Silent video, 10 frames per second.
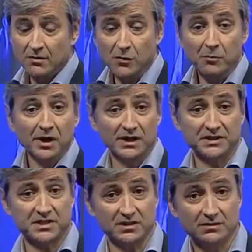
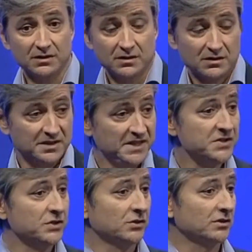Mobility,
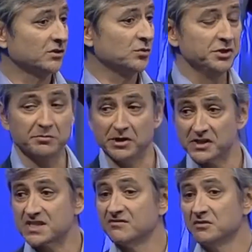this year there will be
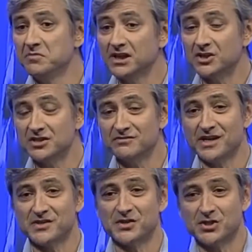about 7 billion
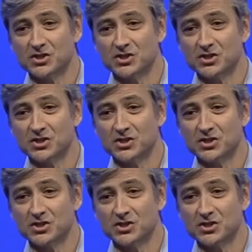devices